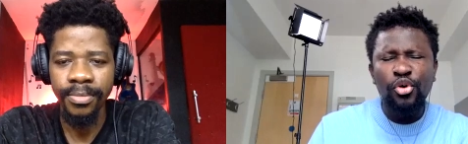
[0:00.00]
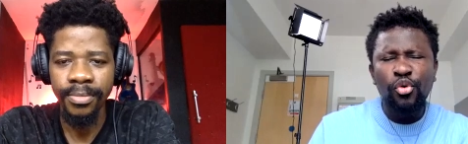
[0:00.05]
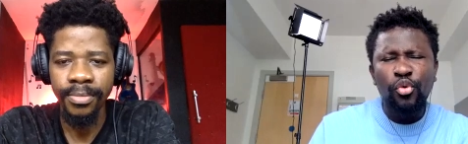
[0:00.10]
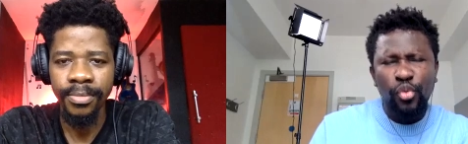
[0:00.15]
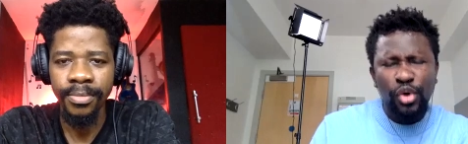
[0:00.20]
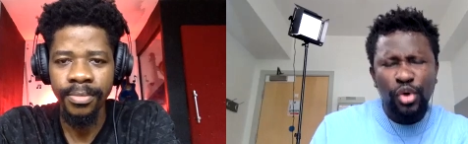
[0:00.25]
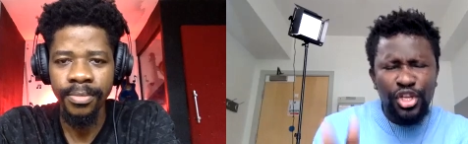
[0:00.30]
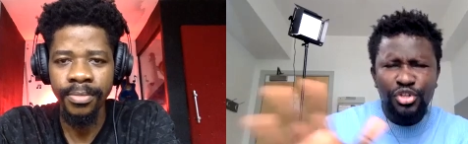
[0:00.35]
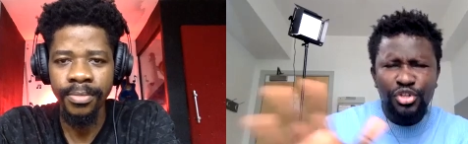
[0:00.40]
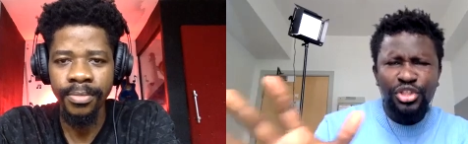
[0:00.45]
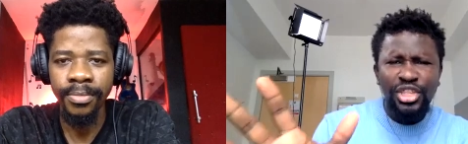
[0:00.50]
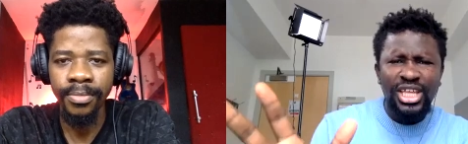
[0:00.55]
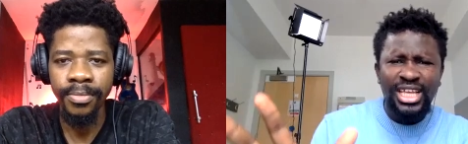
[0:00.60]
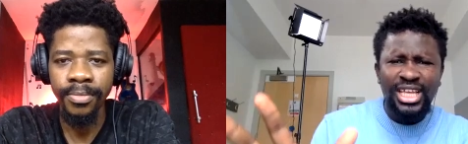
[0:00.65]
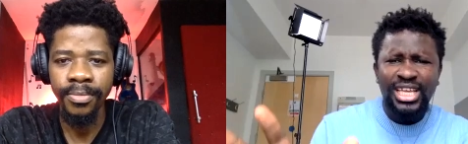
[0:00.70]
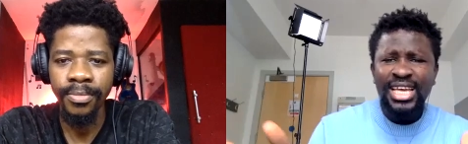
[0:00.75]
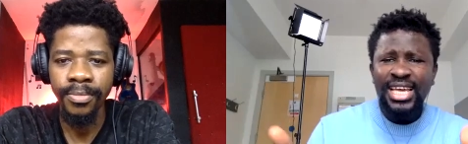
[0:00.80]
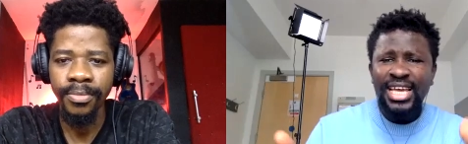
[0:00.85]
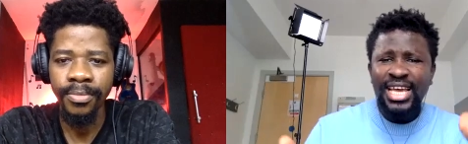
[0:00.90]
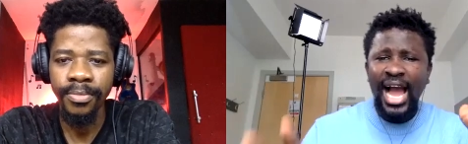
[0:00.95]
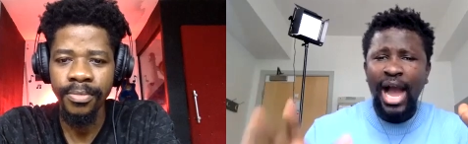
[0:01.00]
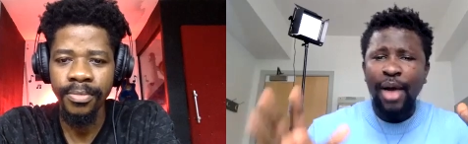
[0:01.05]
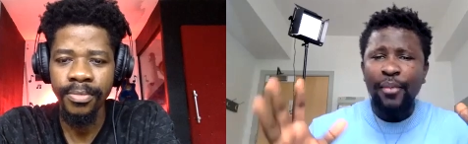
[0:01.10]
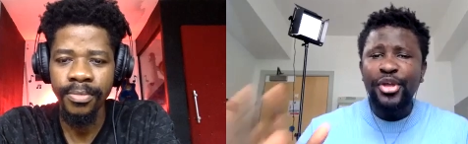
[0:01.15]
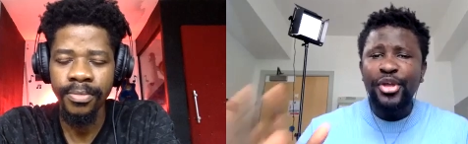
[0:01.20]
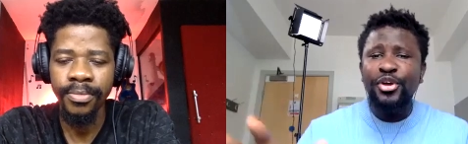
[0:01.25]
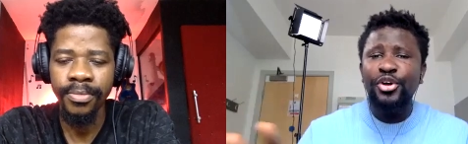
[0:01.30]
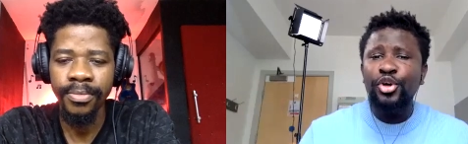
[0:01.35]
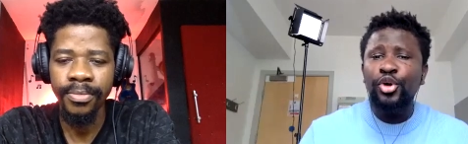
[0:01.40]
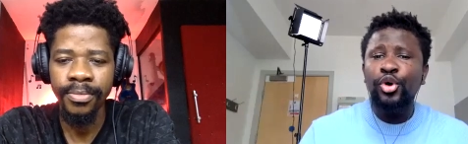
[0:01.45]
Speaker 1: Mm-hmm. What do mm-hmm. you think? Are
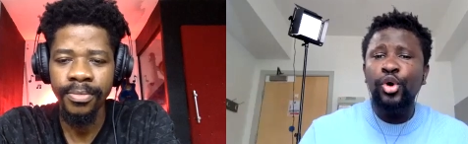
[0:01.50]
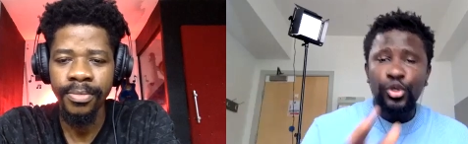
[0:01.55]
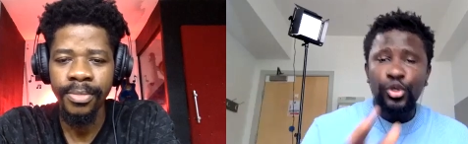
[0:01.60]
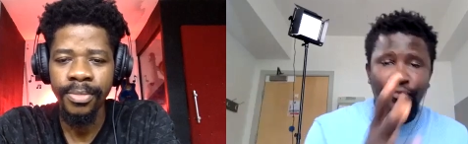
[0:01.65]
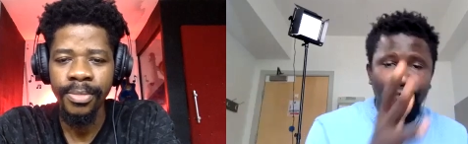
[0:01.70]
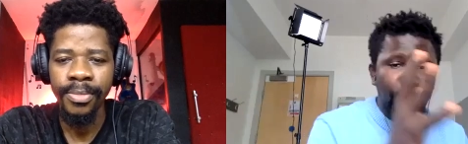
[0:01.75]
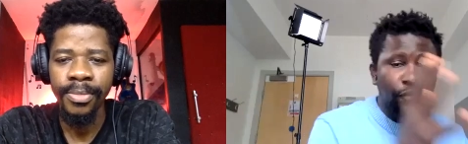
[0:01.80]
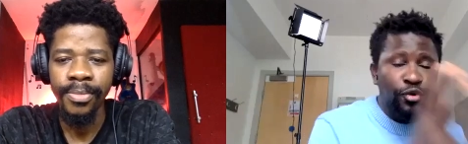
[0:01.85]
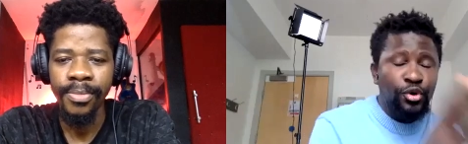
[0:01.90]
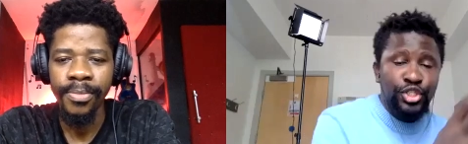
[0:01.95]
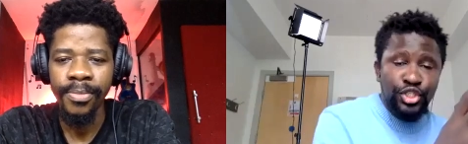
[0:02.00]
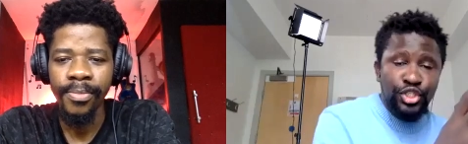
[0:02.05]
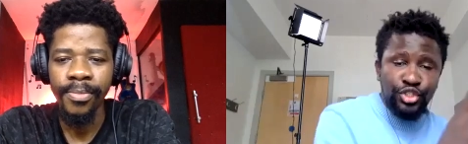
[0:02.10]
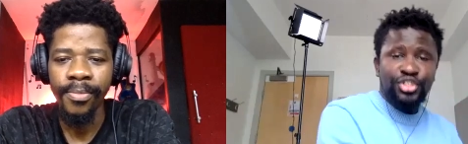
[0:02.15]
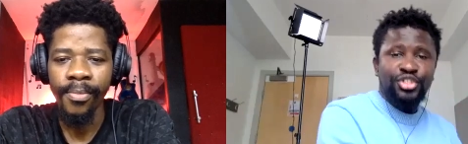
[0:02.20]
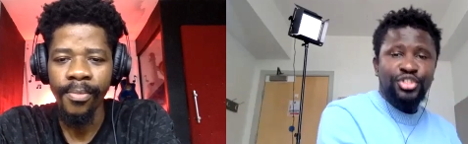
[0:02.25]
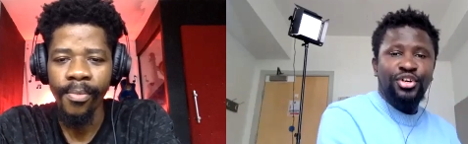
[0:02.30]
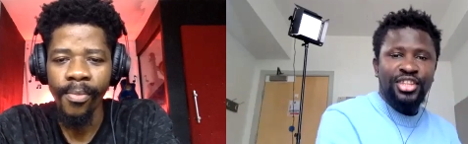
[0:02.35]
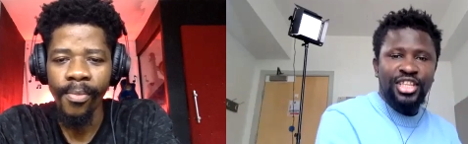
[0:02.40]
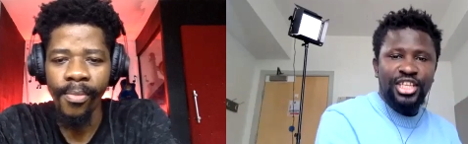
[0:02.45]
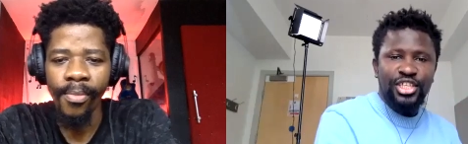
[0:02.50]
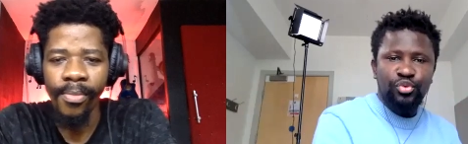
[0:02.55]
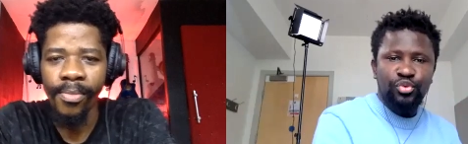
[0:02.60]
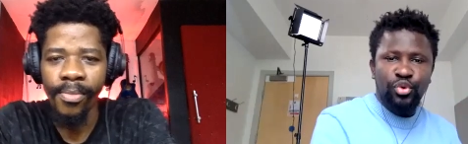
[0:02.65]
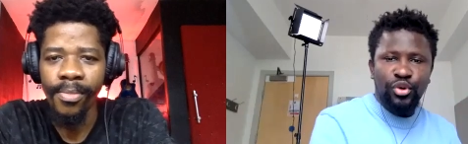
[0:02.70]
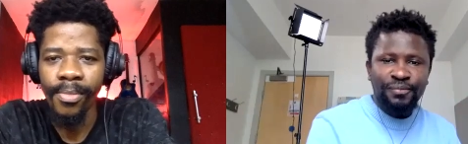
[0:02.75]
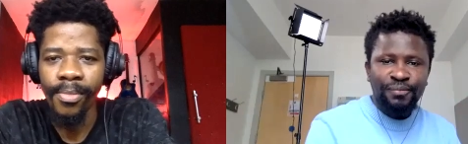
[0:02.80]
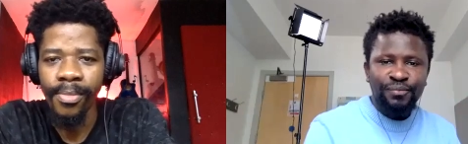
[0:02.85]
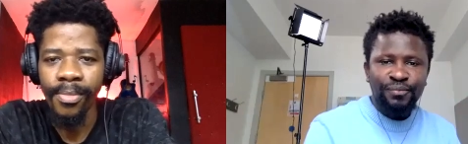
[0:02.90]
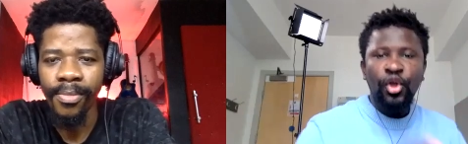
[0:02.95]
we going to go full street on this
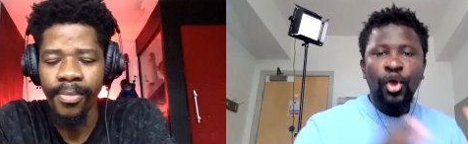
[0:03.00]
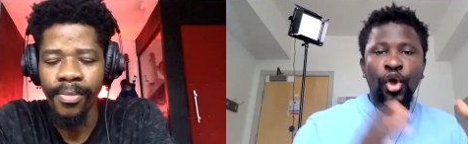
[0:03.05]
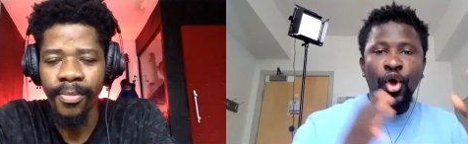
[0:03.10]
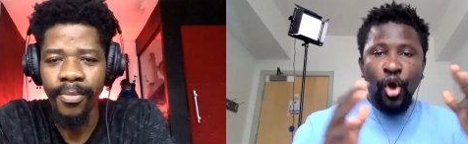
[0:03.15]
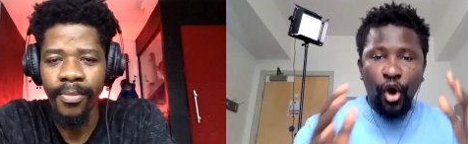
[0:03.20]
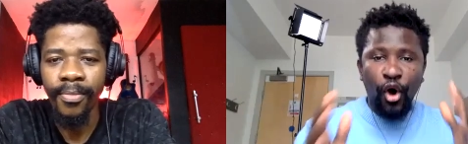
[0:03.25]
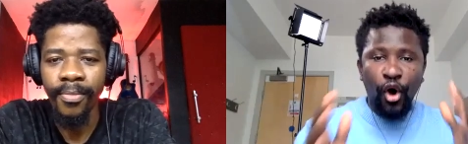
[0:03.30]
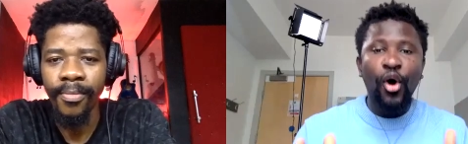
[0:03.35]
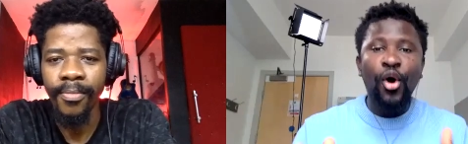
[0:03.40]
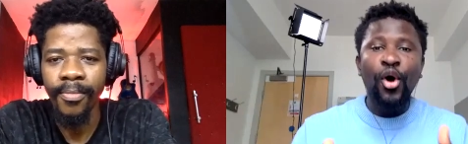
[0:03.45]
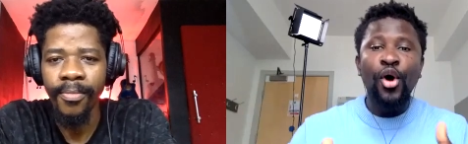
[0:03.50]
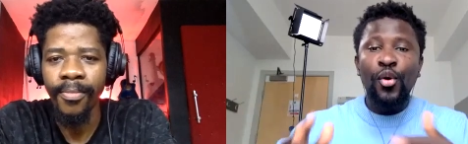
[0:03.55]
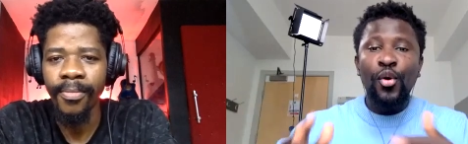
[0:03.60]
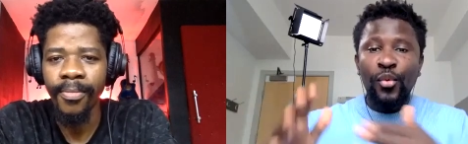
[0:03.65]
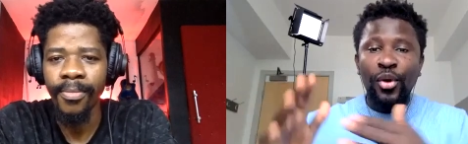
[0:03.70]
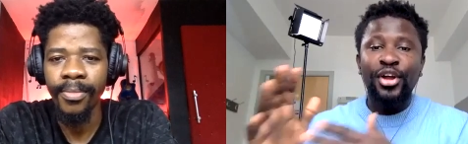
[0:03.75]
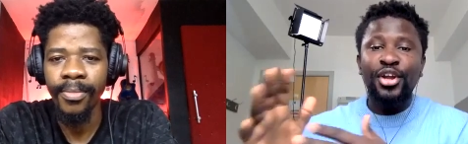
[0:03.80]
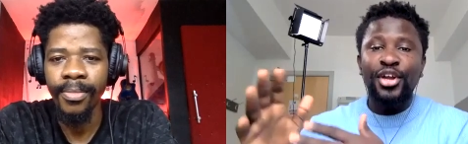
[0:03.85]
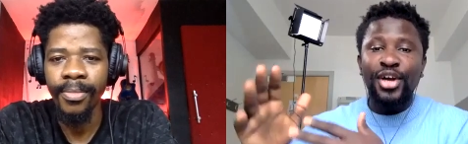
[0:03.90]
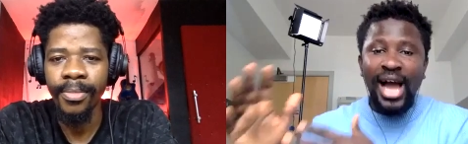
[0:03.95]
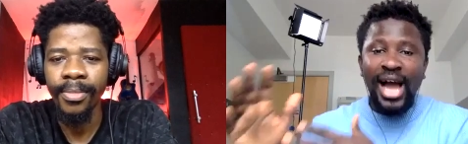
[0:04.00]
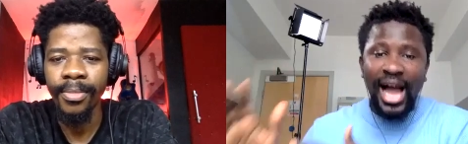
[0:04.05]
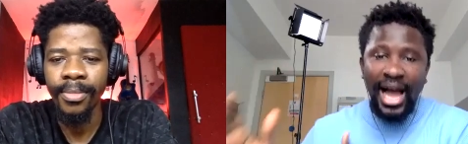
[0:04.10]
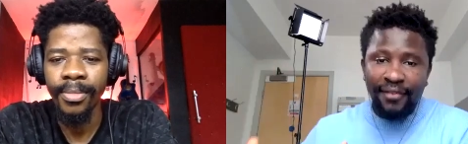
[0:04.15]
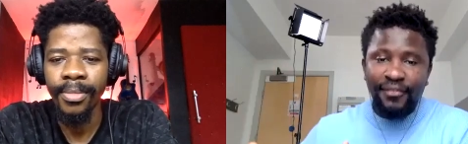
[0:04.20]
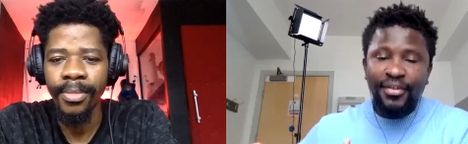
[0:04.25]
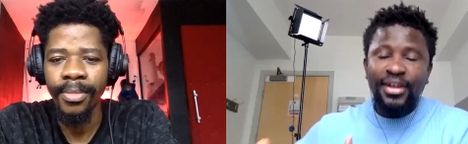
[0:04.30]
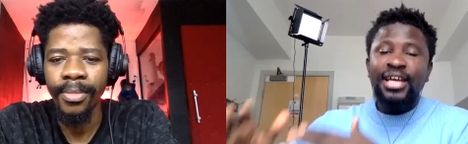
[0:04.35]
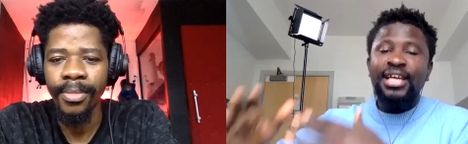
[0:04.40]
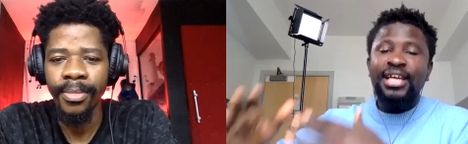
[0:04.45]
one, or we're going to
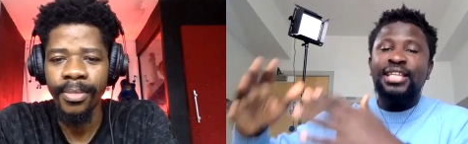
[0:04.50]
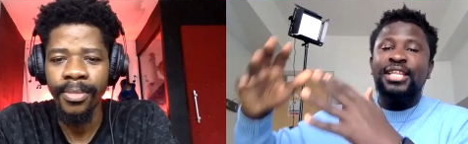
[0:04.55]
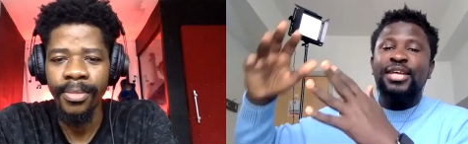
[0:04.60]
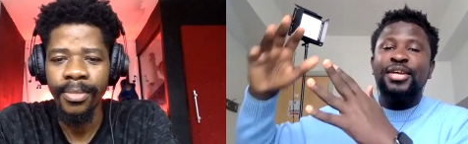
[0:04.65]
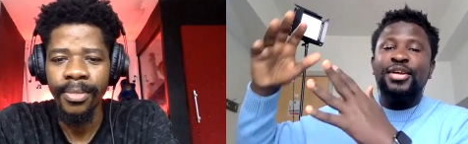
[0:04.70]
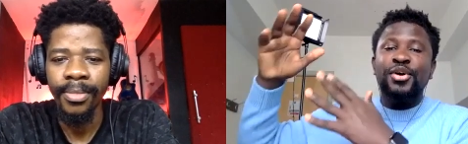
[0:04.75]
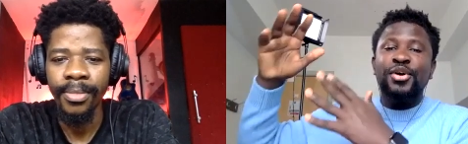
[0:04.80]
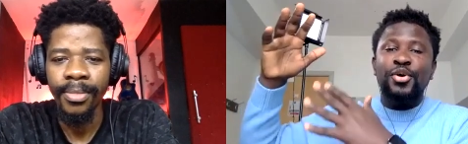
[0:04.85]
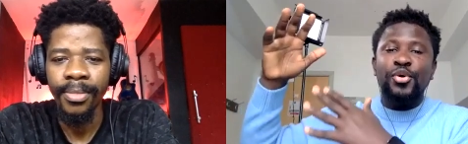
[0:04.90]
have the